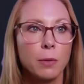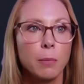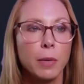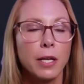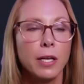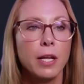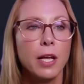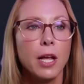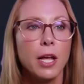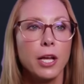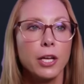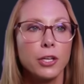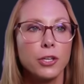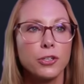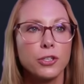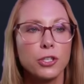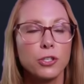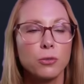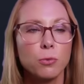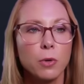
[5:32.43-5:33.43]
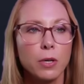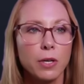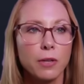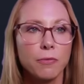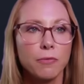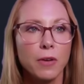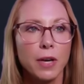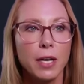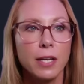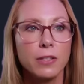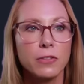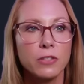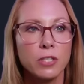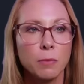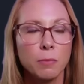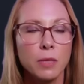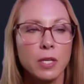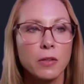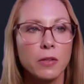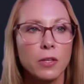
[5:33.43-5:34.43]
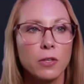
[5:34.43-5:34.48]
But you just want to find something